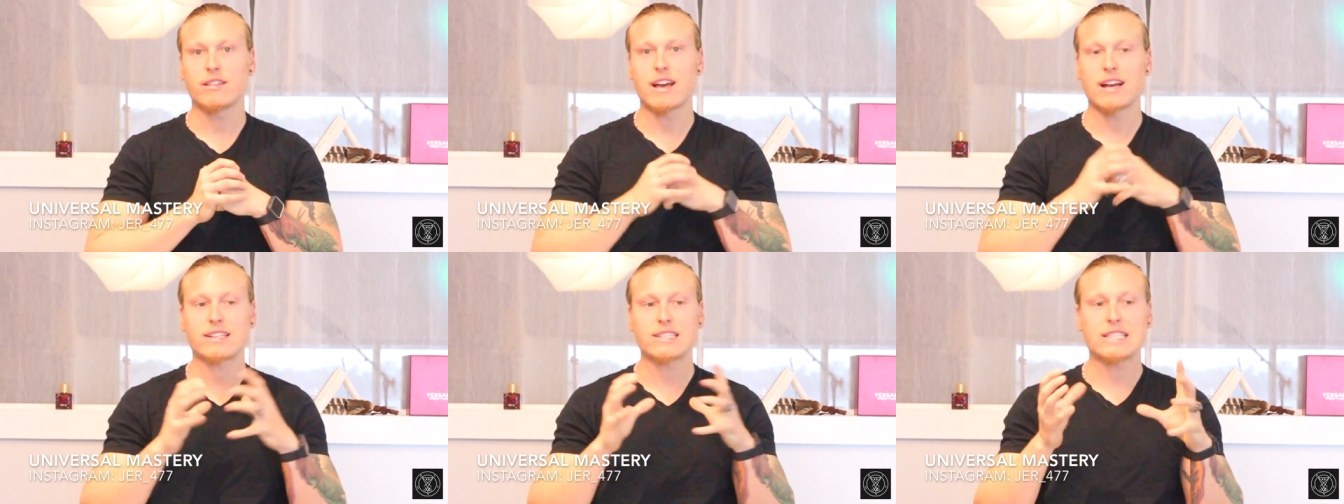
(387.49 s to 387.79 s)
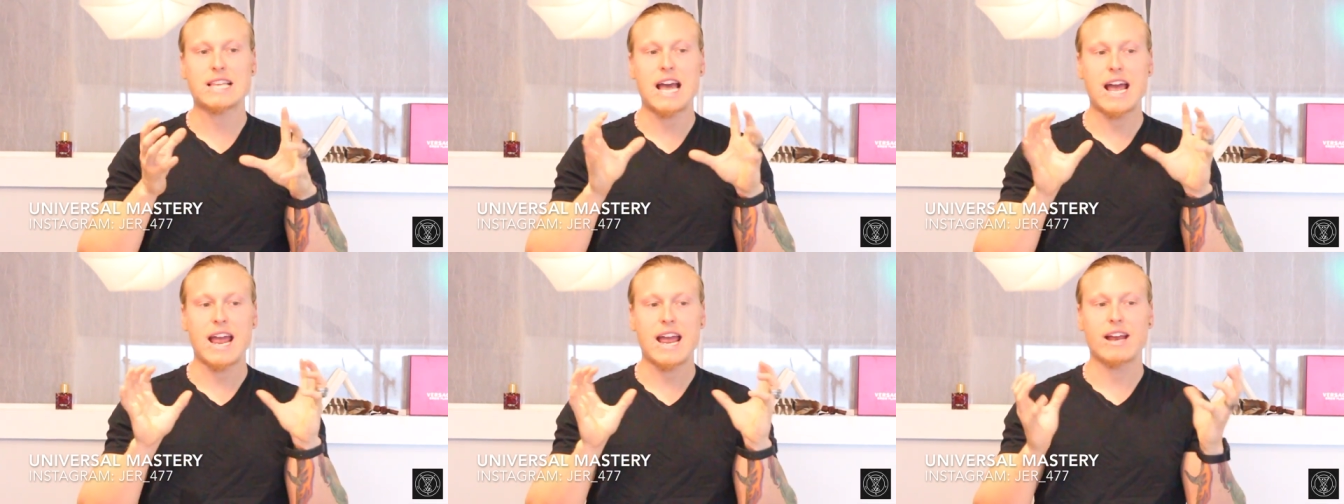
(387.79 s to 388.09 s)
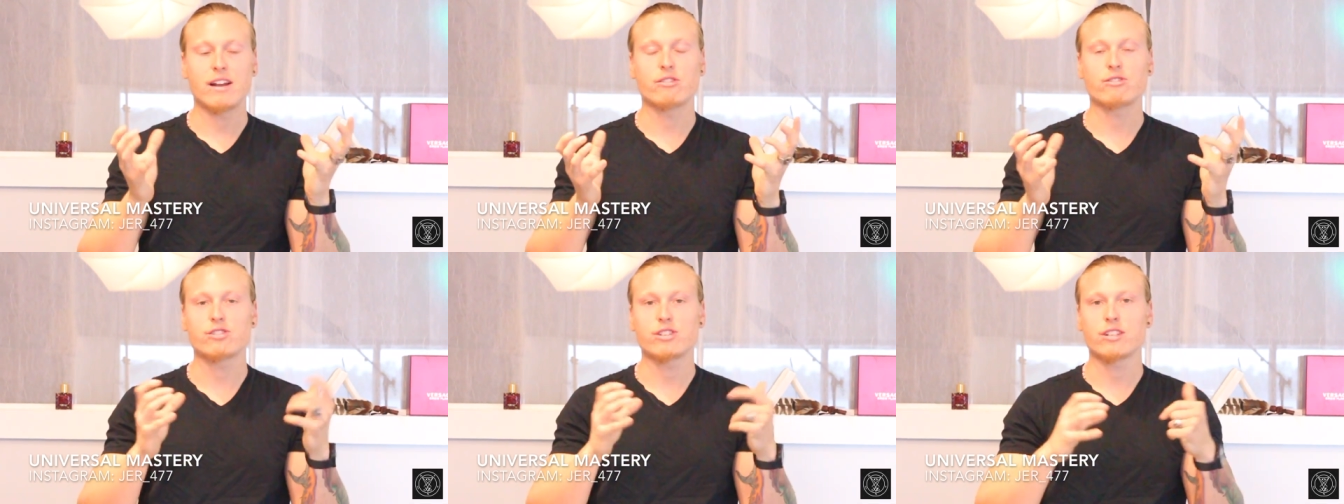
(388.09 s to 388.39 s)
that's that
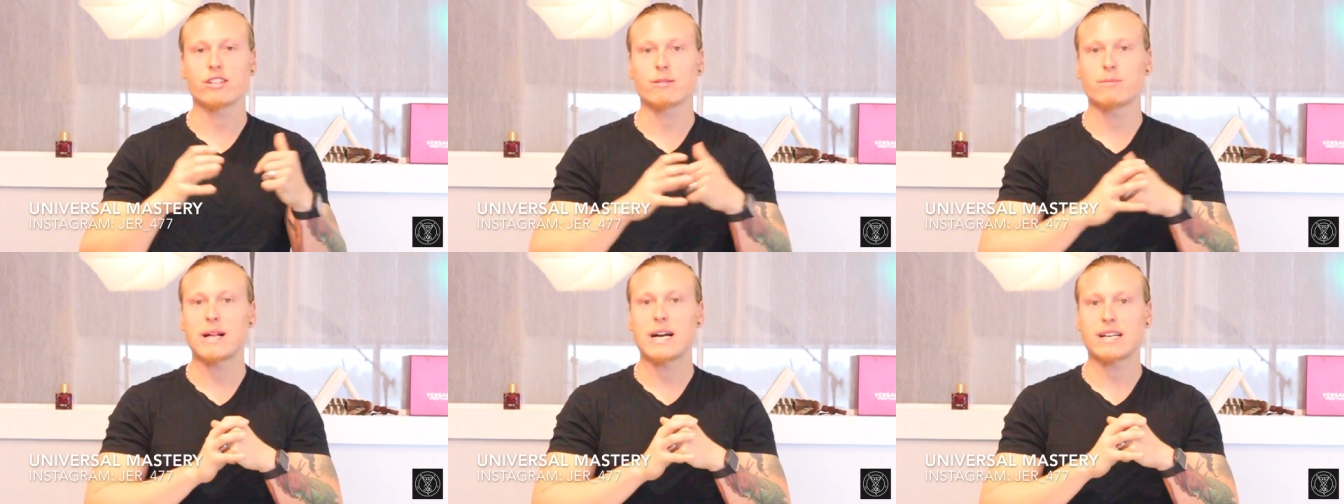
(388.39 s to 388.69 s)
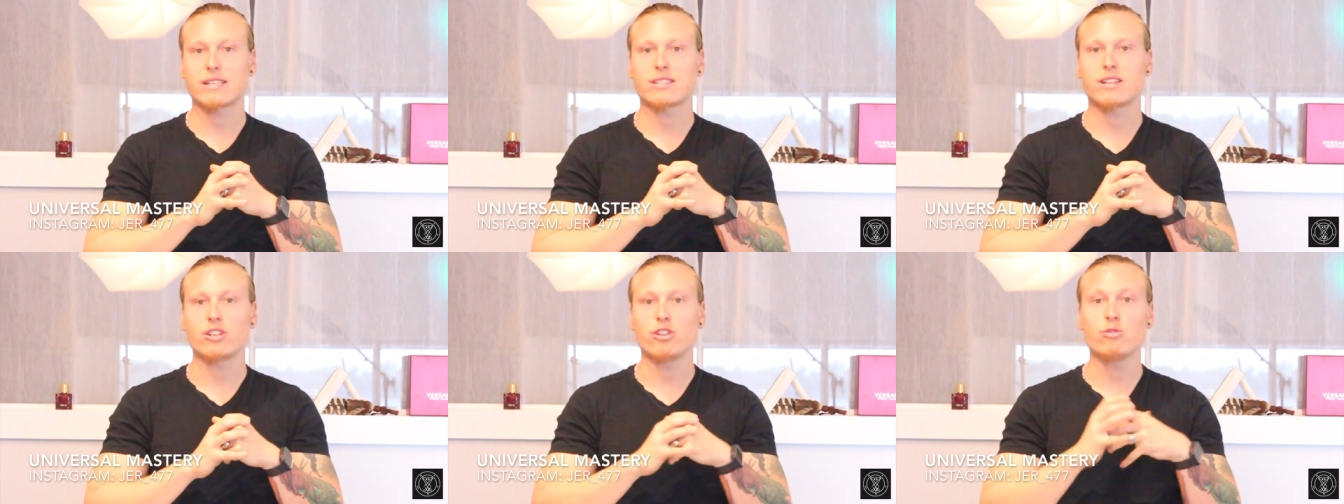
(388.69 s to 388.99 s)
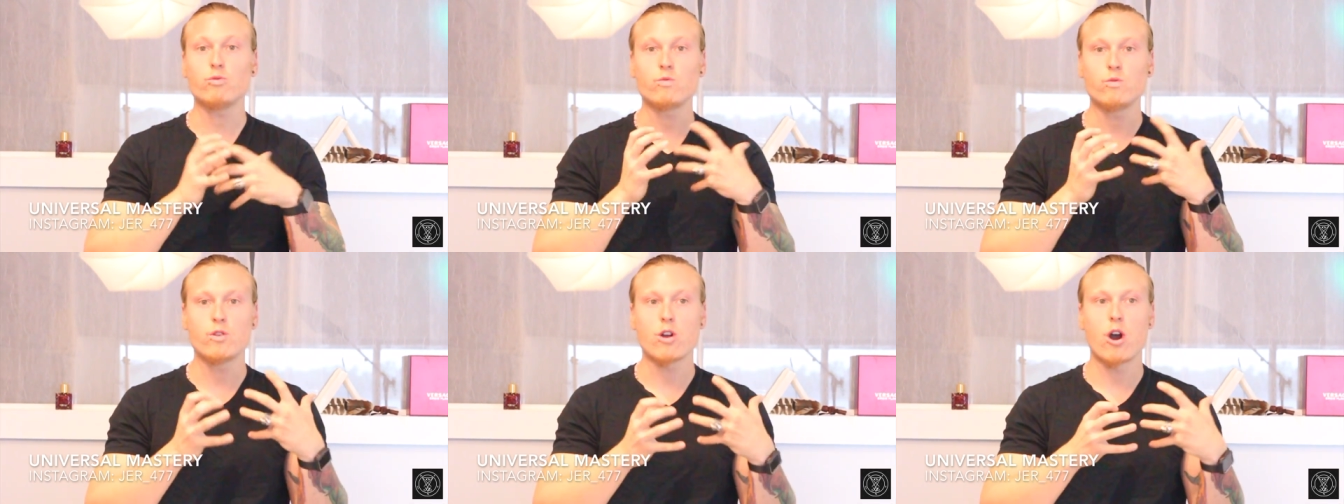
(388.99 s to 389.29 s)
energy of the black sun
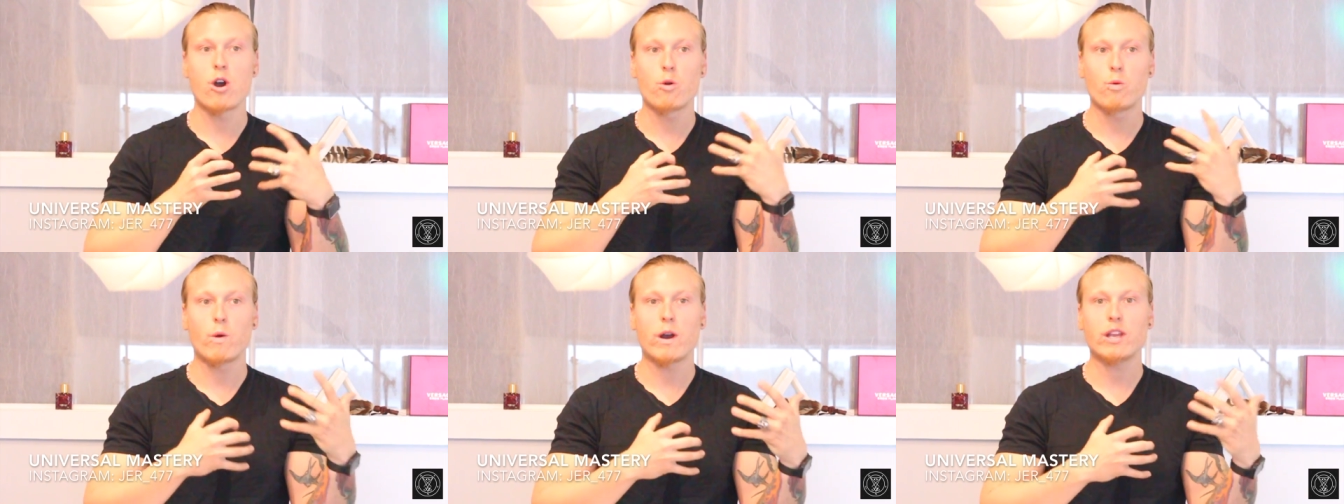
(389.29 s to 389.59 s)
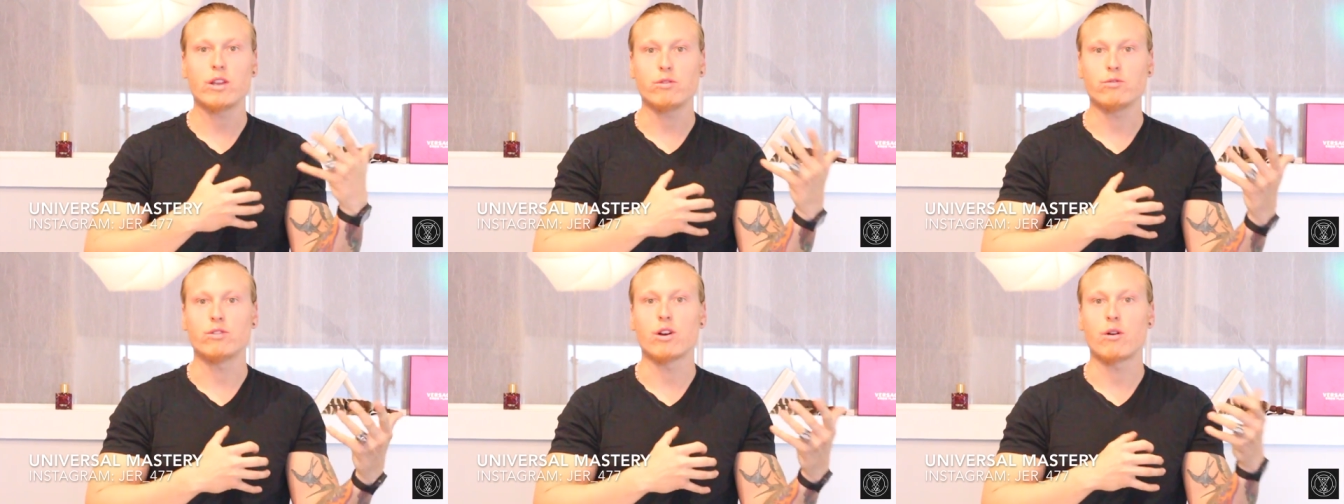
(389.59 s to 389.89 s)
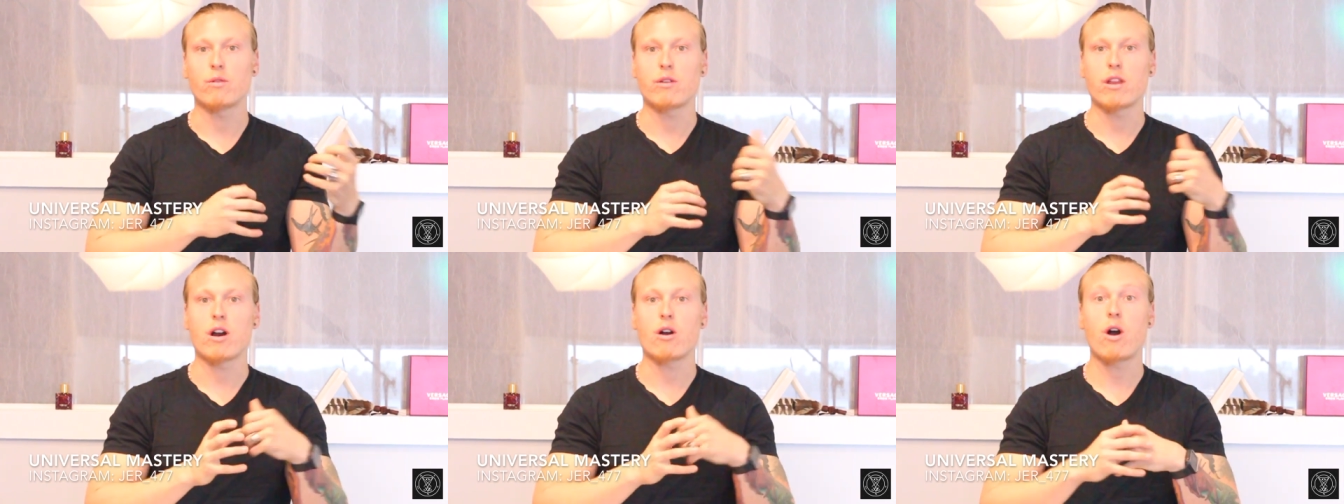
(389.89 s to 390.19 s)
you know what you
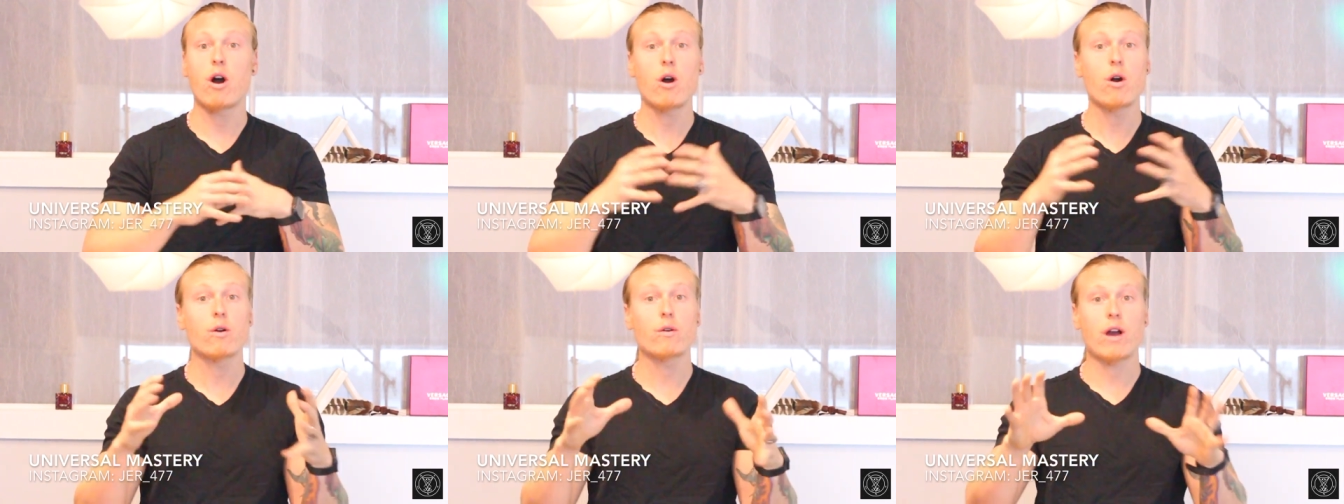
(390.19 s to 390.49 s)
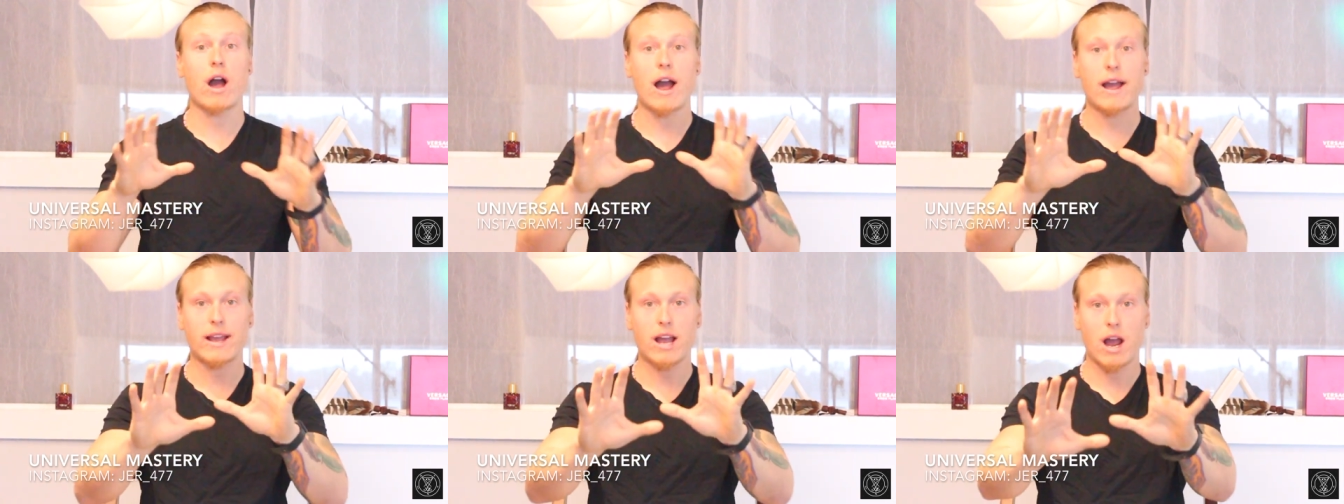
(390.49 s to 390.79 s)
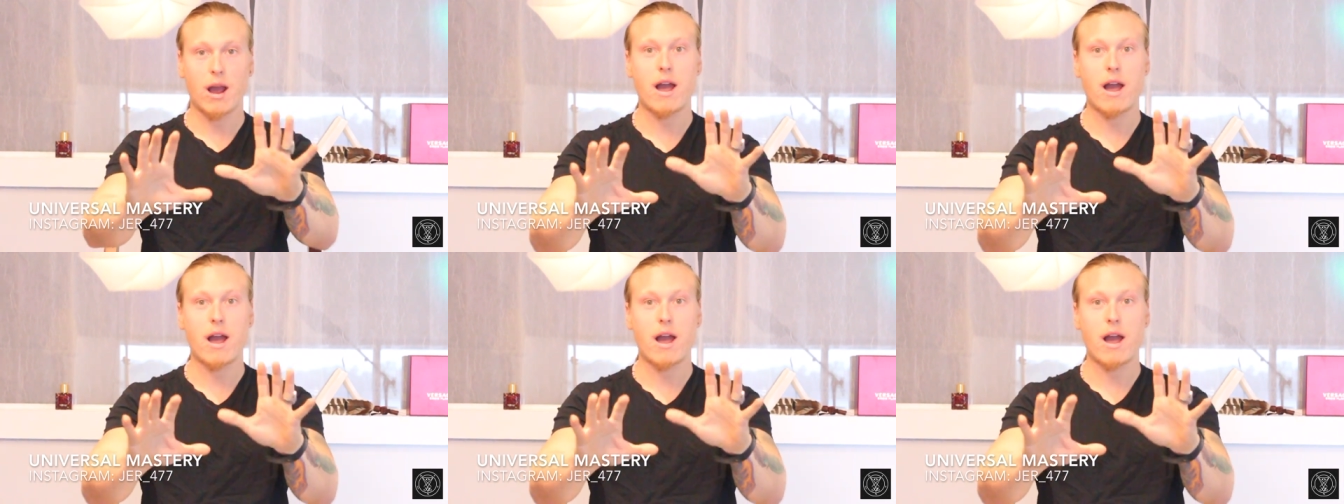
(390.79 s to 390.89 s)
don't know oh i,